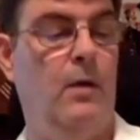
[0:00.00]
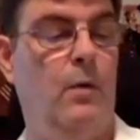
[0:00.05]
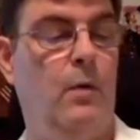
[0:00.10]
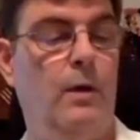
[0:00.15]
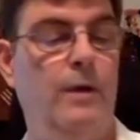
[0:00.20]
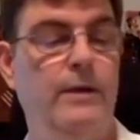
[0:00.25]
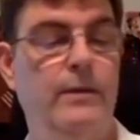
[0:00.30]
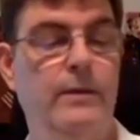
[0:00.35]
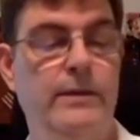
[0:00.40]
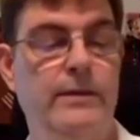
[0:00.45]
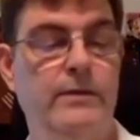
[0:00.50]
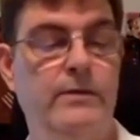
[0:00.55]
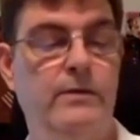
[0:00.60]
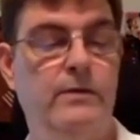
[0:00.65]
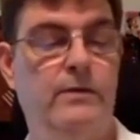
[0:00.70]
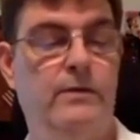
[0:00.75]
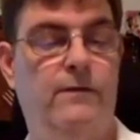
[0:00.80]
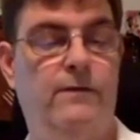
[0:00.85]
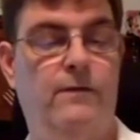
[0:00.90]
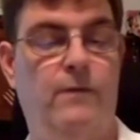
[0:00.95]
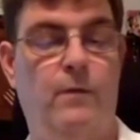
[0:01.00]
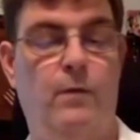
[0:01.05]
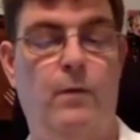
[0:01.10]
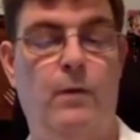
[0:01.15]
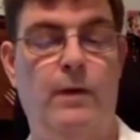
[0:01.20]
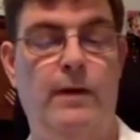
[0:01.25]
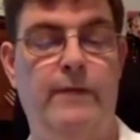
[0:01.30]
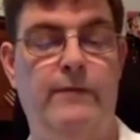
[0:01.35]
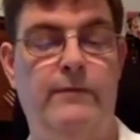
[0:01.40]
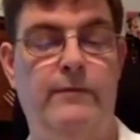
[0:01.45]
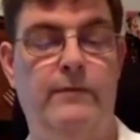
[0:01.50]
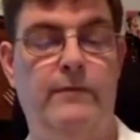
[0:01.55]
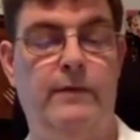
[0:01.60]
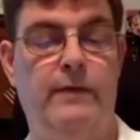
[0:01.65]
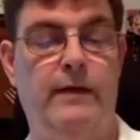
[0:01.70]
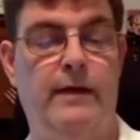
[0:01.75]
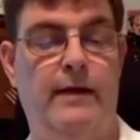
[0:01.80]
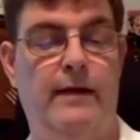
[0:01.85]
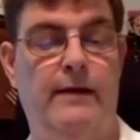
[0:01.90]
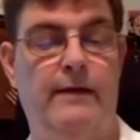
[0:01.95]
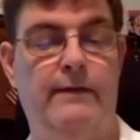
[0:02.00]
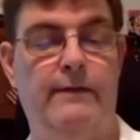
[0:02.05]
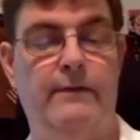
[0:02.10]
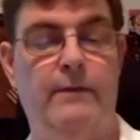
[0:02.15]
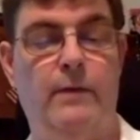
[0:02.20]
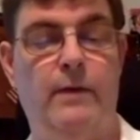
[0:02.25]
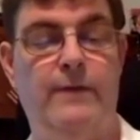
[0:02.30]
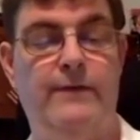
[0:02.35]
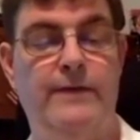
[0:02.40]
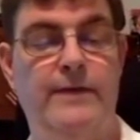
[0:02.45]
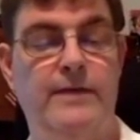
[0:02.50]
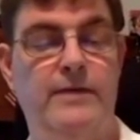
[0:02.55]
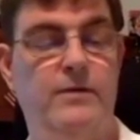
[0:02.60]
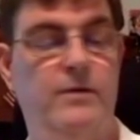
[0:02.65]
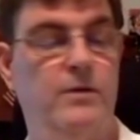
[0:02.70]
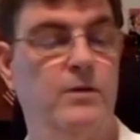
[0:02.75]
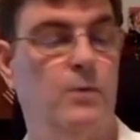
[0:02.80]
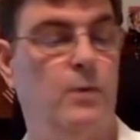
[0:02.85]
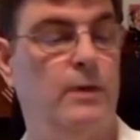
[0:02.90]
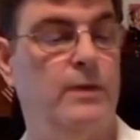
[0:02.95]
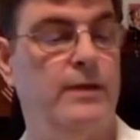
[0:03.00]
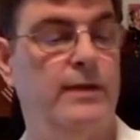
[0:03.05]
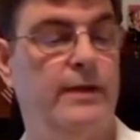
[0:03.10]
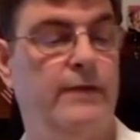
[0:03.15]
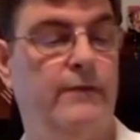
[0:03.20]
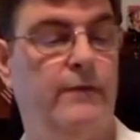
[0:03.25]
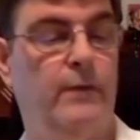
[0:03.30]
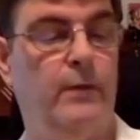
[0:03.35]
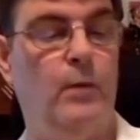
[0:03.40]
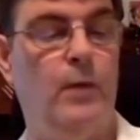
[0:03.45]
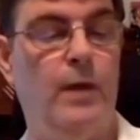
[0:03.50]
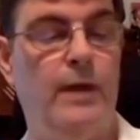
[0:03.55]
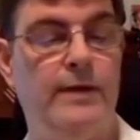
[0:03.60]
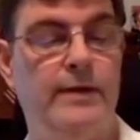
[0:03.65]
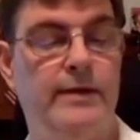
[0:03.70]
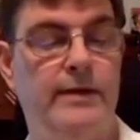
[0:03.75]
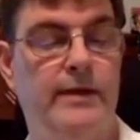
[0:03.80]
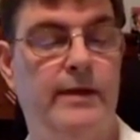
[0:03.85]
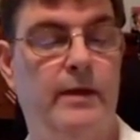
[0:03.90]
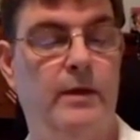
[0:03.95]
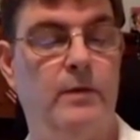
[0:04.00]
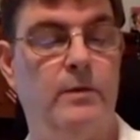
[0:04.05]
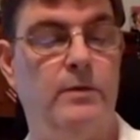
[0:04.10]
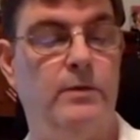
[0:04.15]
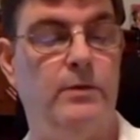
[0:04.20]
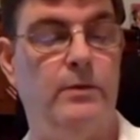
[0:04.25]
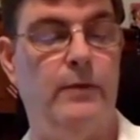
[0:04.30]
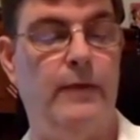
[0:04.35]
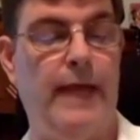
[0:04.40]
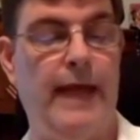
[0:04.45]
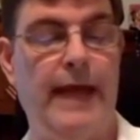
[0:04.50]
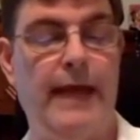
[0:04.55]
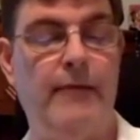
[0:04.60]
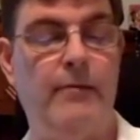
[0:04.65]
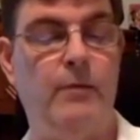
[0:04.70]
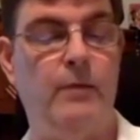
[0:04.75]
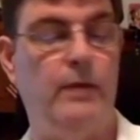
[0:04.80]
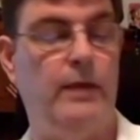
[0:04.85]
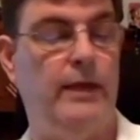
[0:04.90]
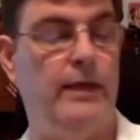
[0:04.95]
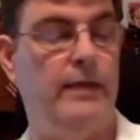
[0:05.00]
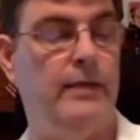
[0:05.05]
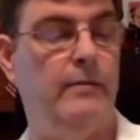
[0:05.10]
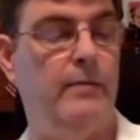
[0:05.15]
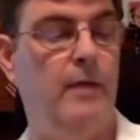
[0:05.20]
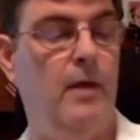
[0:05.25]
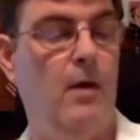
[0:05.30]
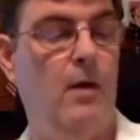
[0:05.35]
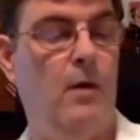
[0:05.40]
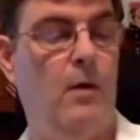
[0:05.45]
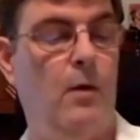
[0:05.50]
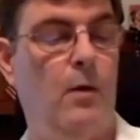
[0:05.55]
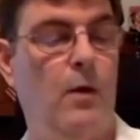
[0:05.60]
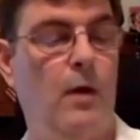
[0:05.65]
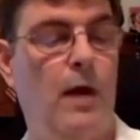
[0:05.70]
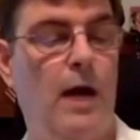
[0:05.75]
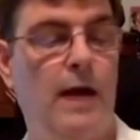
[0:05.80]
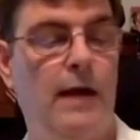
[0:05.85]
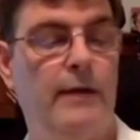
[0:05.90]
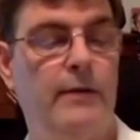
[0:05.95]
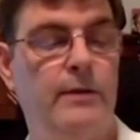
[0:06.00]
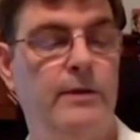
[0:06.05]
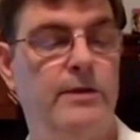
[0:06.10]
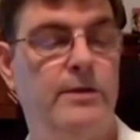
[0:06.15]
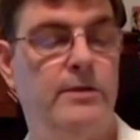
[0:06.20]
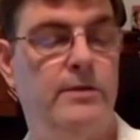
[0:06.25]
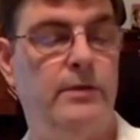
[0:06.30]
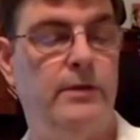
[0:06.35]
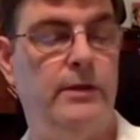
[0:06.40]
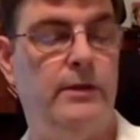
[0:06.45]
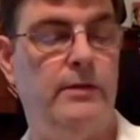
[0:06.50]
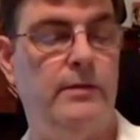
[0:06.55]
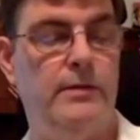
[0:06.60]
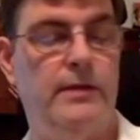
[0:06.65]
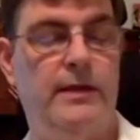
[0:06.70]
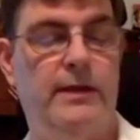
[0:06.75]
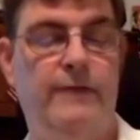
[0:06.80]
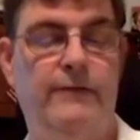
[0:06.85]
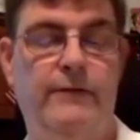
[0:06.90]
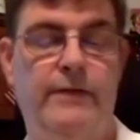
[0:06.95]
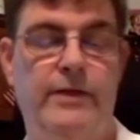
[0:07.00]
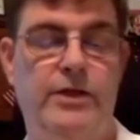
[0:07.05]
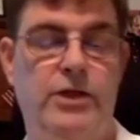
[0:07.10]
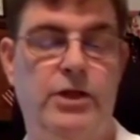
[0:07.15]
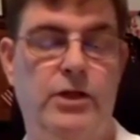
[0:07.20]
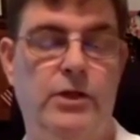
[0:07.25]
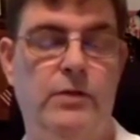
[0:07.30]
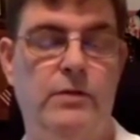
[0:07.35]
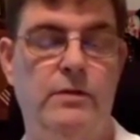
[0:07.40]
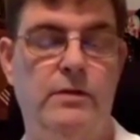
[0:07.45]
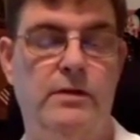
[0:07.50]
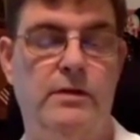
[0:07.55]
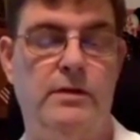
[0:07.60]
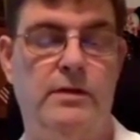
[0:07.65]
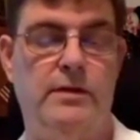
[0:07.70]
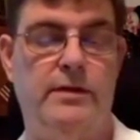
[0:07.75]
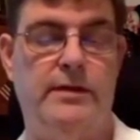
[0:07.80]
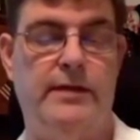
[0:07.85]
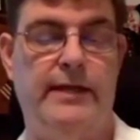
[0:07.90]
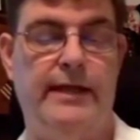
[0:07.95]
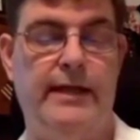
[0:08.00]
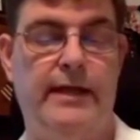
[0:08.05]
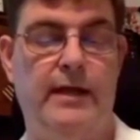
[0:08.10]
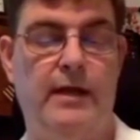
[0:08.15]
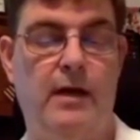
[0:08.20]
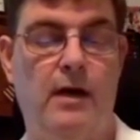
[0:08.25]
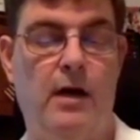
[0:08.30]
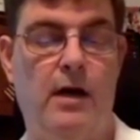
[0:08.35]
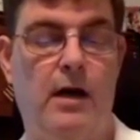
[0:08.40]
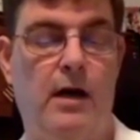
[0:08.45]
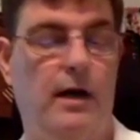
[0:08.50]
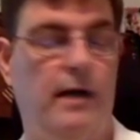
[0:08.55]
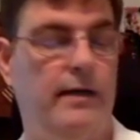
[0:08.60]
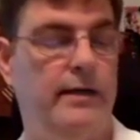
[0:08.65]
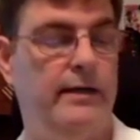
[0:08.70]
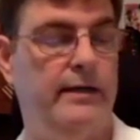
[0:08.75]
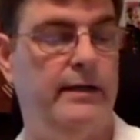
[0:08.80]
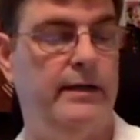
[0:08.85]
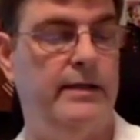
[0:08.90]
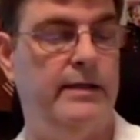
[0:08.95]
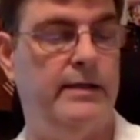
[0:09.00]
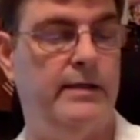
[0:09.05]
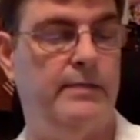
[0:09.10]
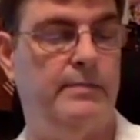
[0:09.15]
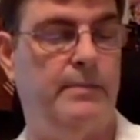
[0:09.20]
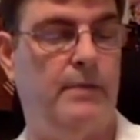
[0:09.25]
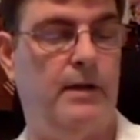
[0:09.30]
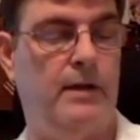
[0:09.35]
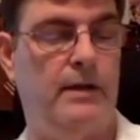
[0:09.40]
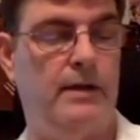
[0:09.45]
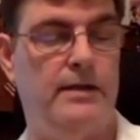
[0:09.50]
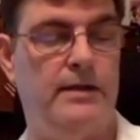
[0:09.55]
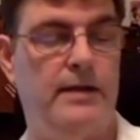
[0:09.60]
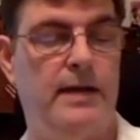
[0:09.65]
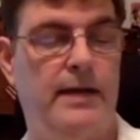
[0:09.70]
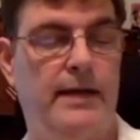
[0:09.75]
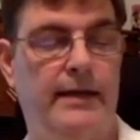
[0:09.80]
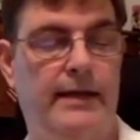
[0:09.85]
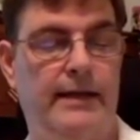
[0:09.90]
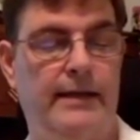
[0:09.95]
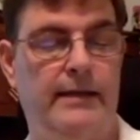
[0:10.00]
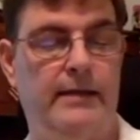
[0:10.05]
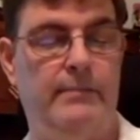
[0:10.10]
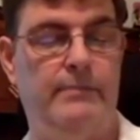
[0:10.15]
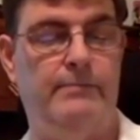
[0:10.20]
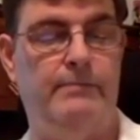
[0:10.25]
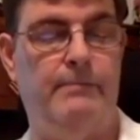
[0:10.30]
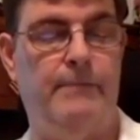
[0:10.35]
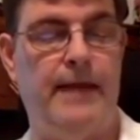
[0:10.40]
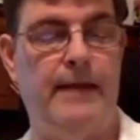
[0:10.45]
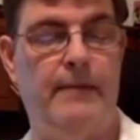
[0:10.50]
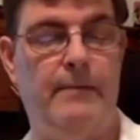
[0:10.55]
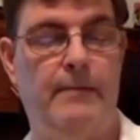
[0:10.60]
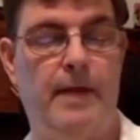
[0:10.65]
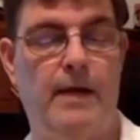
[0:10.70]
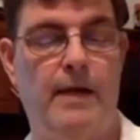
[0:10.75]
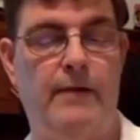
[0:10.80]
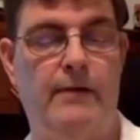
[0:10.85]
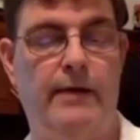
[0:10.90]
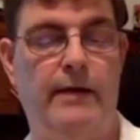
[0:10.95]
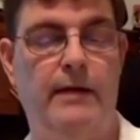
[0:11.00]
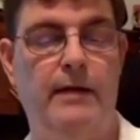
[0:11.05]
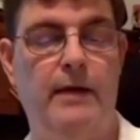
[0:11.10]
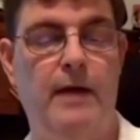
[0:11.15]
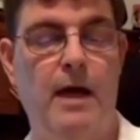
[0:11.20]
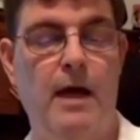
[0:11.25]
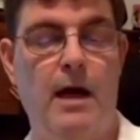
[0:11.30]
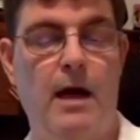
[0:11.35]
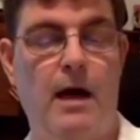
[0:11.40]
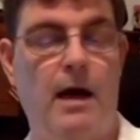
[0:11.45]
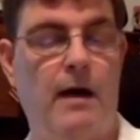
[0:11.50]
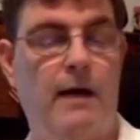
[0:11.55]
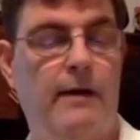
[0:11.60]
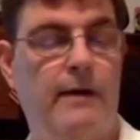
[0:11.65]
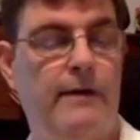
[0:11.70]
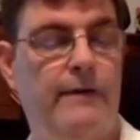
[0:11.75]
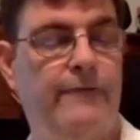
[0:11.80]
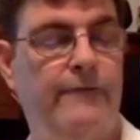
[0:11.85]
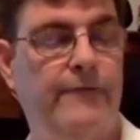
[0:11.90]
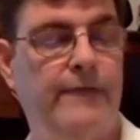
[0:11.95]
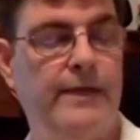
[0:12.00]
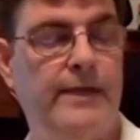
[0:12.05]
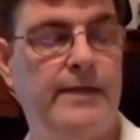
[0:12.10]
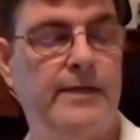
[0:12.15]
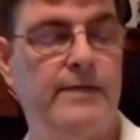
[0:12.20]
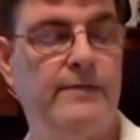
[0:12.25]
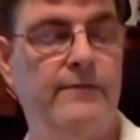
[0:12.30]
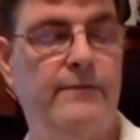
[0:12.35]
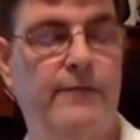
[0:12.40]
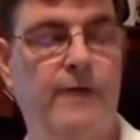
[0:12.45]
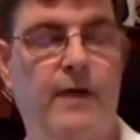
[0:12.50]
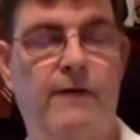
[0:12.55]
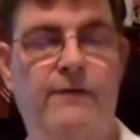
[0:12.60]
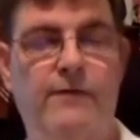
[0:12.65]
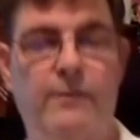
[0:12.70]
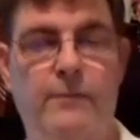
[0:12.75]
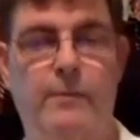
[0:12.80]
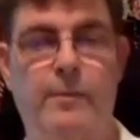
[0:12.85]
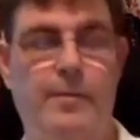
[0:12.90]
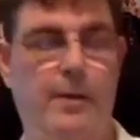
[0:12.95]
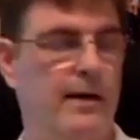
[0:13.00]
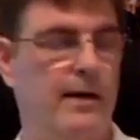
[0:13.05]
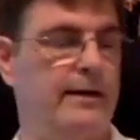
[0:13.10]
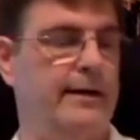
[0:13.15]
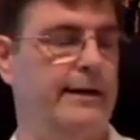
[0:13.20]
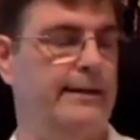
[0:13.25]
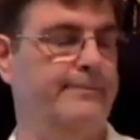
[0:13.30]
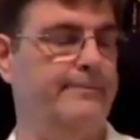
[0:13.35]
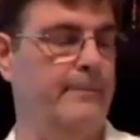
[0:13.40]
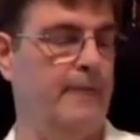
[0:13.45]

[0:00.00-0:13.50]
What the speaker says: What do we do for one of these resorts if we want to go to Animal Kingdom or Hollywood Studios? If we choose to get a car to these parks not connected by the monorail, are there fees involved for parking?